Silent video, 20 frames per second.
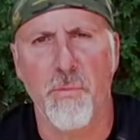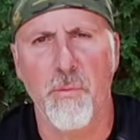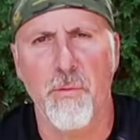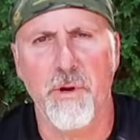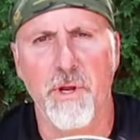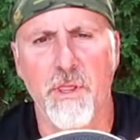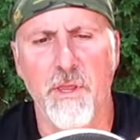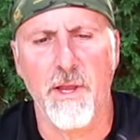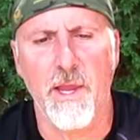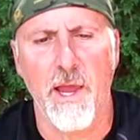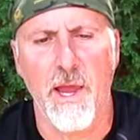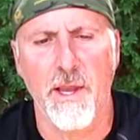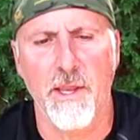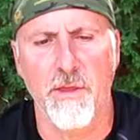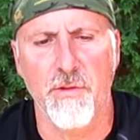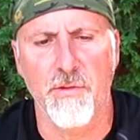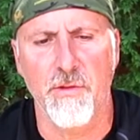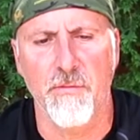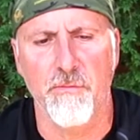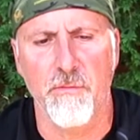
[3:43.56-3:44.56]
one we're going to look at
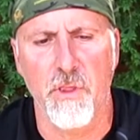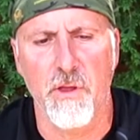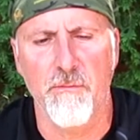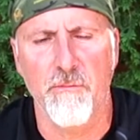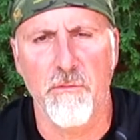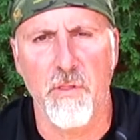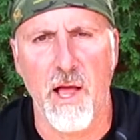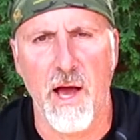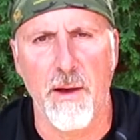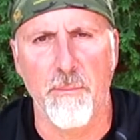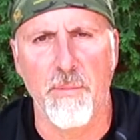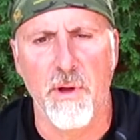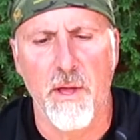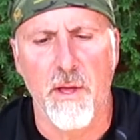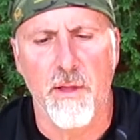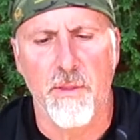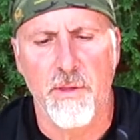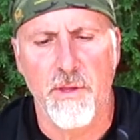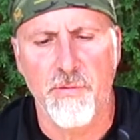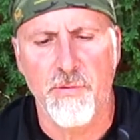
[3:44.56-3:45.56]
is the flip-flop.
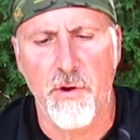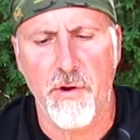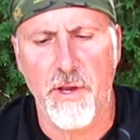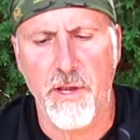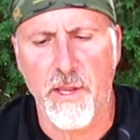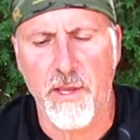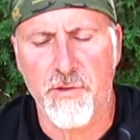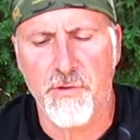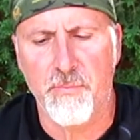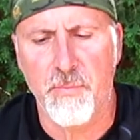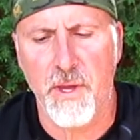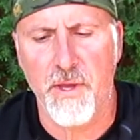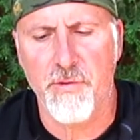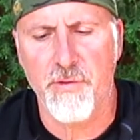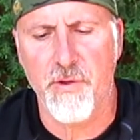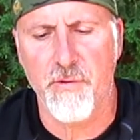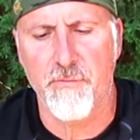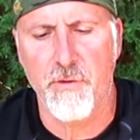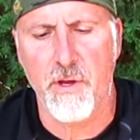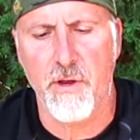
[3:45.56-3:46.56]
These are inexpensive.